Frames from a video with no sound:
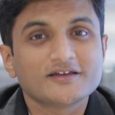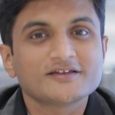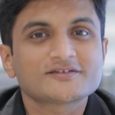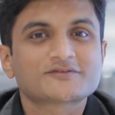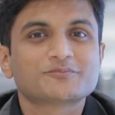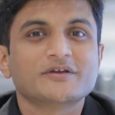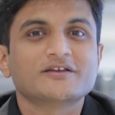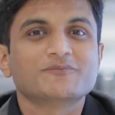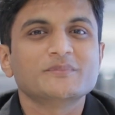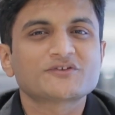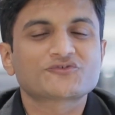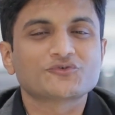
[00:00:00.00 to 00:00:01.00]
is
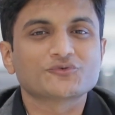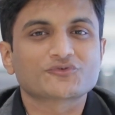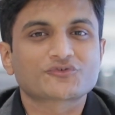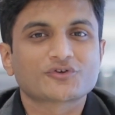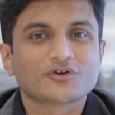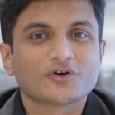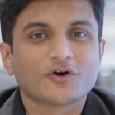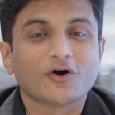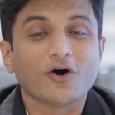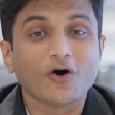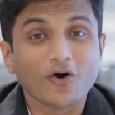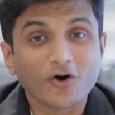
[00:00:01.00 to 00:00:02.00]
being misused,
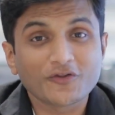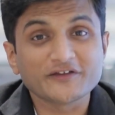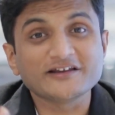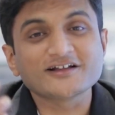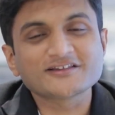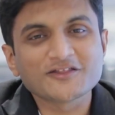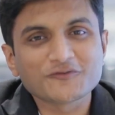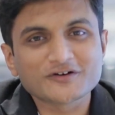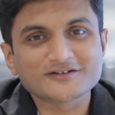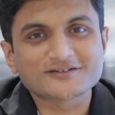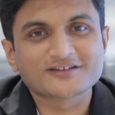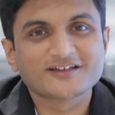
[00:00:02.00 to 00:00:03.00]
or in other
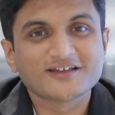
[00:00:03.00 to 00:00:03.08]
words,